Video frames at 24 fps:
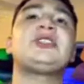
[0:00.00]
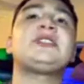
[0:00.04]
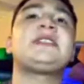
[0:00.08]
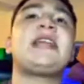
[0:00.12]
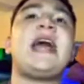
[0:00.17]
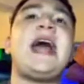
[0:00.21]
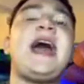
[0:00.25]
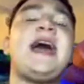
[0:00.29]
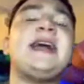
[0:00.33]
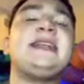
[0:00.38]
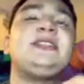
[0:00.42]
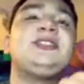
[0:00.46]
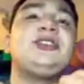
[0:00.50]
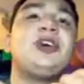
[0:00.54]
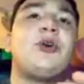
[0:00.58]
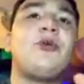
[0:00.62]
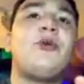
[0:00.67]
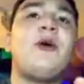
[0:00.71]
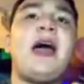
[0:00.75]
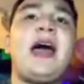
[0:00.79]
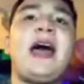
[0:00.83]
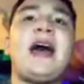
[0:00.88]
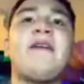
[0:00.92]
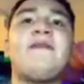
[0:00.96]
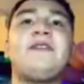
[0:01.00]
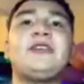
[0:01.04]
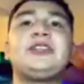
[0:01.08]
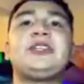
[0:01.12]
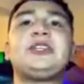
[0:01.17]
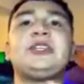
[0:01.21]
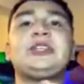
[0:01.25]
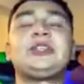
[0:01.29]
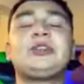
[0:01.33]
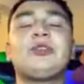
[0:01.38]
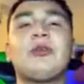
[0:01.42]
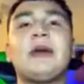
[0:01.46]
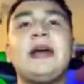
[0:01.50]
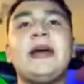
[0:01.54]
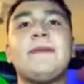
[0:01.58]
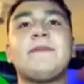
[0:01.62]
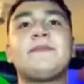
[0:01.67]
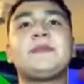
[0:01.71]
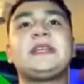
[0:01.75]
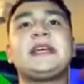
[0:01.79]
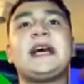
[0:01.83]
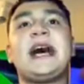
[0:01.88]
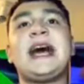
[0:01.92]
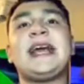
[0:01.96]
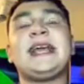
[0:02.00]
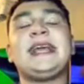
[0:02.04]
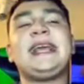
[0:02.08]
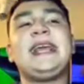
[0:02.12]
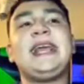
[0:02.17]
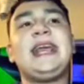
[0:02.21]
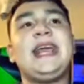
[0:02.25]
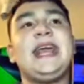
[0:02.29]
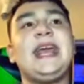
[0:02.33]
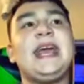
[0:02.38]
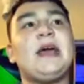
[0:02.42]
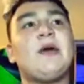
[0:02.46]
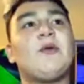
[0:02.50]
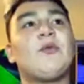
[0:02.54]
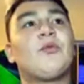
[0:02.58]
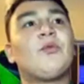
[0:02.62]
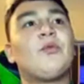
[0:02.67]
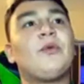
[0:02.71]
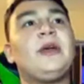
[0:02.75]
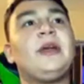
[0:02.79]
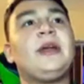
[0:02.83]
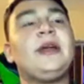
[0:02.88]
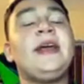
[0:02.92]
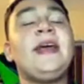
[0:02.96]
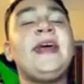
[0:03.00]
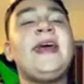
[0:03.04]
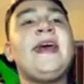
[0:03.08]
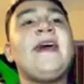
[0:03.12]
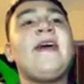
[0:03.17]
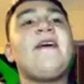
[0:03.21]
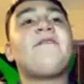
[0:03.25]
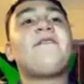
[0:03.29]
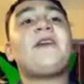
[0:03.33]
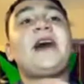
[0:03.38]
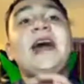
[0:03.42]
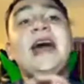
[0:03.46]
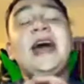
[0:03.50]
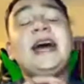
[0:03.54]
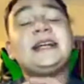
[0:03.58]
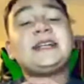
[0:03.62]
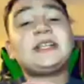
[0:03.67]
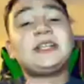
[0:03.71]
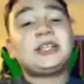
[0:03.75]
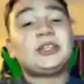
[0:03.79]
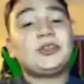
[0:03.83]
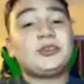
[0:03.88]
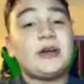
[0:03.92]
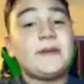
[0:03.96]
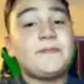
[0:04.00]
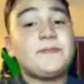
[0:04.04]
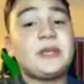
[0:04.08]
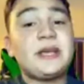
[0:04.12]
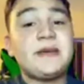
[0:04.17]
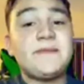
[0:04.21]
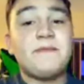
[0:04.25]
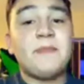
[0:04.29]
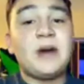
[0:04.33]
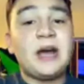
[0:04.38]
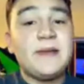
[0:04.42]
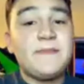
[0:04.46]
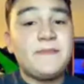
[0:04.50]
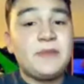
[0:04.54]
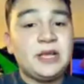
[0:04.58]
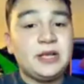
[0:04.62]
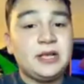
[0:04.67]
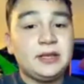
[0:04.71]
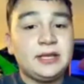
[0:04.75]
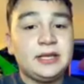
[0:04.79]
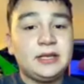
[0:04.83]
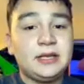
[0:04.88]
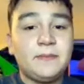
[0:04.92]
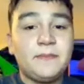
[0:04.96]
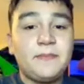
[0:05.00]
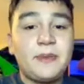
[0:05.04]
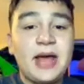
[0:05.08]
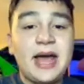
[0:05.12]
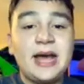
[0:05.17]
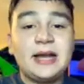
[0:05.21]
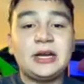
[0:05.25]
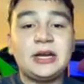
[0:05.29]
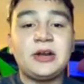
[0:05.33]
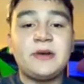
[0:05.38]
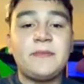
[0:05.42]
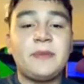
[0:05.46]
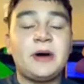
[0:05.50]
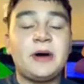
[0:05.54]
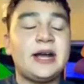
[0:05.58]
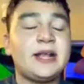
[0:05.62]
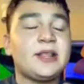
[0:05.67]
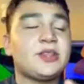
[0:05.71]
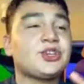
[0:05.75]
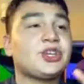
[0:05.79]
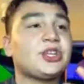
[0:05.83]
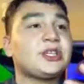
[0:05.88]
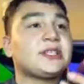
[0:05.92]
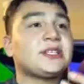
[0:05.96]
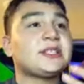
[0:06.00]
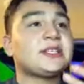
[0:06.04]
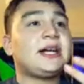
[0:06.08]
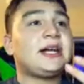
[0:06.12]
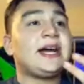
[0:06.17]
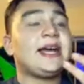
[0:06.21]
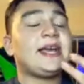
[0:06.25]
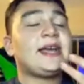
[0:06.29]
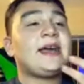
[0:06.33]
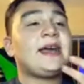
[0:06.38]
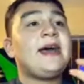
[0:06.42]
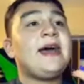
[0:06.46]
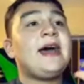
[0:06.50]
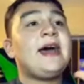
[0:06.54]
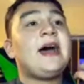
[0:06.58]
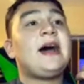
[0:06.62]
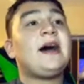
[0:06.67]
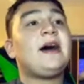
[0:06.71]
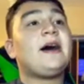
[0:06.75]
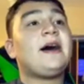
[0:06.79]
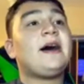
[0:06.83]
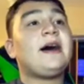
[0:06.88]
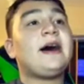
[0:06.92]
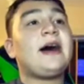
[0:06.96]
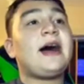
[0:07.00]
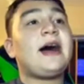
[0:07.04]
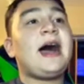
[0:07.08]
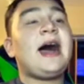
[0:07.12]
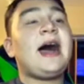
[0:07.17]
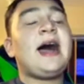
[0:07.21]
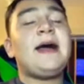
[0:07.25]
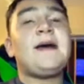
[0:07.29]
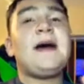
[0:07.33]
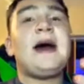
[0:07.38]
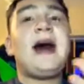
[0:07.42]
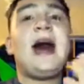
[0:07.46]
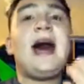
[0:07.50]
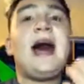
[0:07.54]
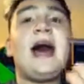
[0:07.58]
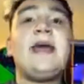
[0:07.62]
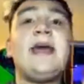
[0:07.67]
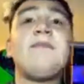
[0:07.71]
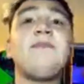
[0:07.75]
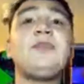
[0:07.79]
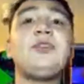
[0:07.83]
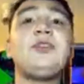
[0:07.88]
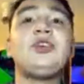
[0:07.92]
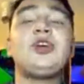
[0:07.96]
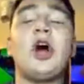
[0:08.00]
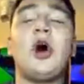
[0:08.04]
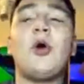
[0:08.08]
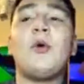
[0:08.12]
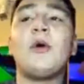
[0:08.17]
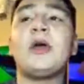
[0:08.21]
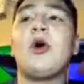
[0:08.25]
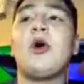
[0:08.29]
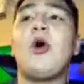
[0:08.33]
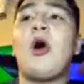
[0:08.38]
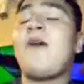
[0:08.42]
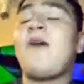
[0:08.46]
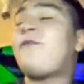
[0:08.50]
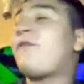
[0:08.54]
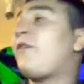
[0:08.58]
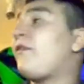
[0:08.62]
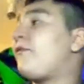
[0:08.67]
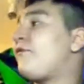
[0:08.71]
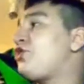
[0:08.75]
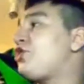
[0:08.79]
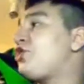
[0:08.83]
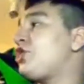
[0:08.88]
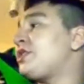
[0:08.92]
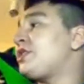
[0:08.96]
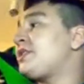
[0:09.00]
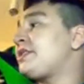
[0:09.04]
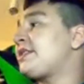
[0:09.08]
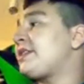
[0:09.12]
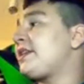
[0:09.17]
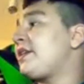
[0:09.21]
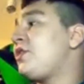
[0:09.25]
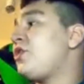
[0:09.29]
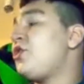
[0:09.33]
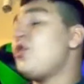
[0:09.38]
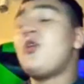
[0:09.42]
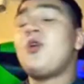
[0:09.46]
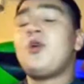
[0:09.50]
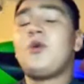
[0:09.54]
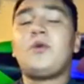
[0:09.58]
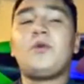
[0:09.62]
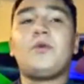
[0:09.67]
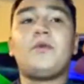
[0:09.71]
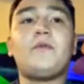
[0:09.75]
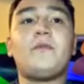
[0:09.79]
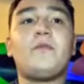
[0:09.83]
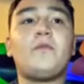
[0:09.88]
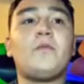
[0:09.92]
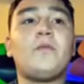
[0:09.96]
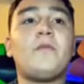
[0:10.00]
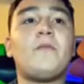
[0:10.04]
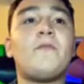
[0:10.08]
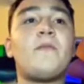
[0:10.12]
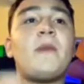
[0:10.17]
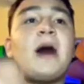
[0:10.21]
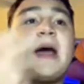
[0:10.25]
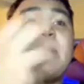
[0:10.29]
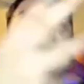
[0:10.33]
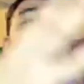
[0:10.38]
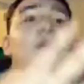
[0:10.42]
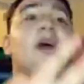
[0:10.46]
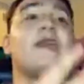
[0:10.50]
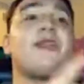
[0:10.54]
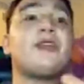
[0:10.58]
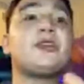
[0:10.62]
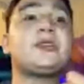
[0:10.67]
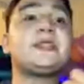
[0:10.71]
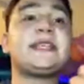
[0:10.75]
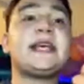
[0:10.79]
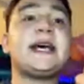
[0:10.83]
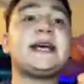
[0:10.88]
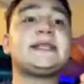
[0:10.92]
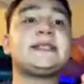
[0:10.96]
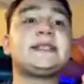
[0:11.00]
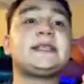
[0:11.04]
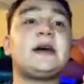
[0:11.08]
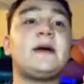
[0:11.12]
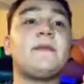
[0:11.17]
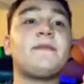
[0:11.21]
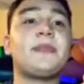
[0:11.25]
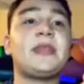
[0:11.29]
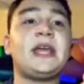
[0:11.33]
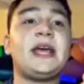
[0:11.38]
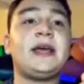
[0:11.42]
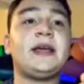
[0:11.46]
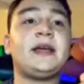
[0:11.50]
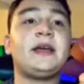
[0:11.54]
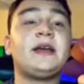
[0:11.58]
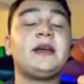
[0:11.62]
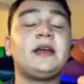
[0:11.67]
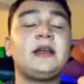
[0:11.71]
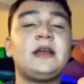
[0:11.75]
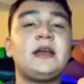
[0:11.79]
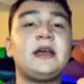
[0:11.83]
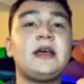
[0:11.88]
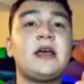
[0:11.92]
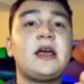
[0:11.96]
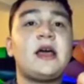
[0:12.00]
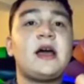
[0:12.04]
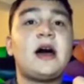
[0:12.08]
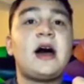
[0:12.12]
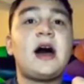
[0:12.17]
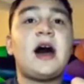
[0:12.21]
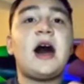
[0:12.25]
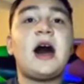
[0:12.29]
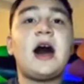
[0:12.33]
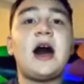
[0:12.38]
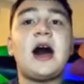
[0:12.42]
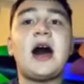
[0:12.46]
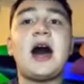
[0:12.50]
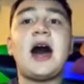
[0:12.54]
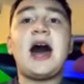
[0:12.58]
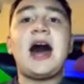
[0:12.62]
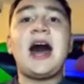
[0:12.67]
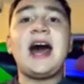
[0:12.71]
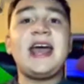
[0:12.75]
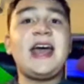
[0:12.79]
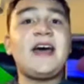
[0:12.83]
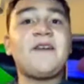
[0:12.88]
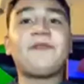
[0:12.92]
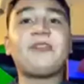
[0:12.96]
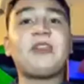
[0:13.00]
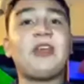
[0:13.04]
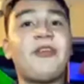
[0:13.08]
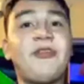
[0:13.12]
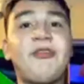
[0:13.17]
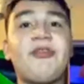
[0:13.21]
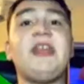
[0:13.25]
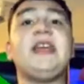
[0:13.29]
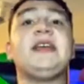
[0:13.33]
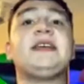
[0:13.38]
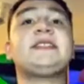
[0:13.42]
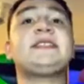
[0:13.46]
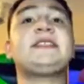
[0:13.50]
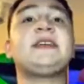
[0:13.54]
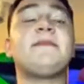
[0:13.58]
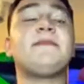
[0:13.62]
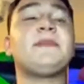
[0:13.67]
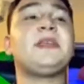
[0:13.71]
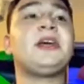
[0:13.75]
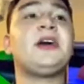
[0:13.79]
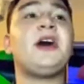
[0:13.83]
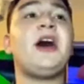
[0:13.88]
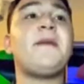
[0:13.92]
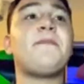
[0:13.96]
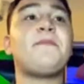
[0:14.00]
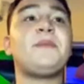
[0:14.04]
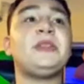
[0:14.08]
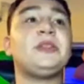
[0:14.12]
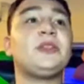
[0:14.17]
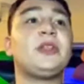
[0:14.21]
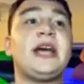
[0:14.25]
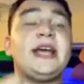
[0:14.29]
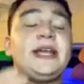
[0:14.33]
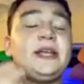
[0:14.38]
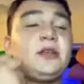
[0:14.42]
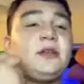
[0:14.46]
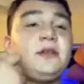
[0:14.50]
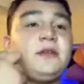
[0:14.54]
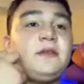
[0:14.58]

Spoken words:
that I don't have a script. I can't if I had a script it might be a little better, but just like I'm going off of just my brother says something, I have to think something up in like